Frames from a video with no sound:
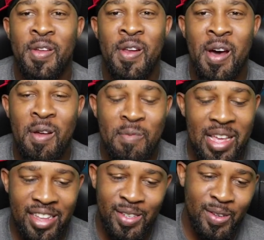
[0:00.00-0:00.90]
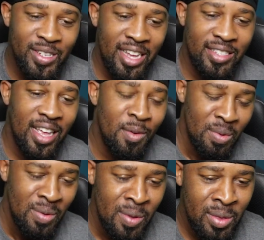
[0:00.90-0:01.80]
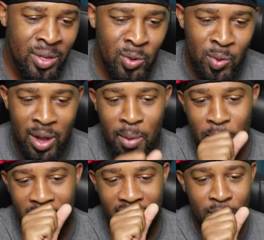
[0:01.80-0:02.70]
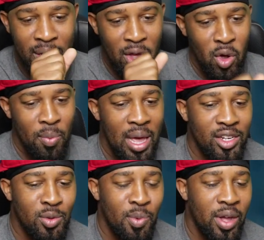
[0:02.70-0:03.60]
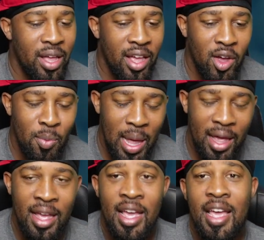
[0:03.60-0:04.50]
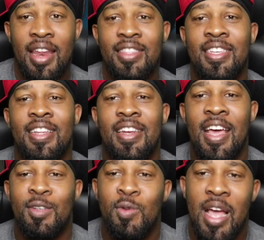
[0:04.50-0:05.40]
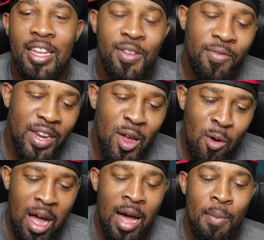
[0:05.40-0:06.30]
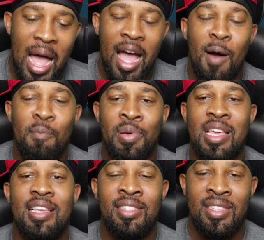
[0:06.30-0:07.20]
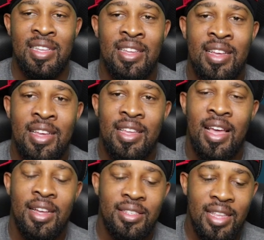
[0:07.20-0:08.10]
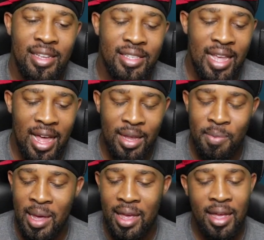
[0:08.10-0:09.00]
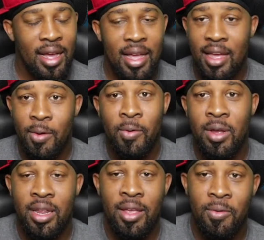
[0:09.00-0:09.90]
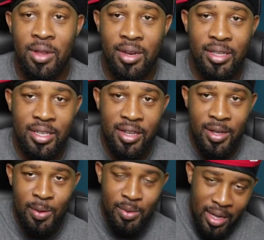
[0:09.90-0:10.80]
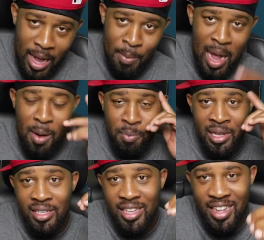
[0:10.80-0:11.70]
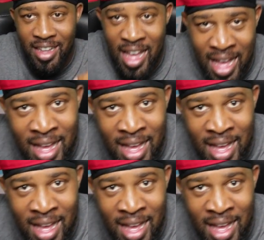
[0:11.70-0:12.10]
You know what I mean? So shouts out to Bugzy Malone, man. It's your boy L, man. And until the next reaction video, I'm out. Peace. Y'all stay solid, man. I gotta go get rid of these hiccups. I'm out. Peace, y'all.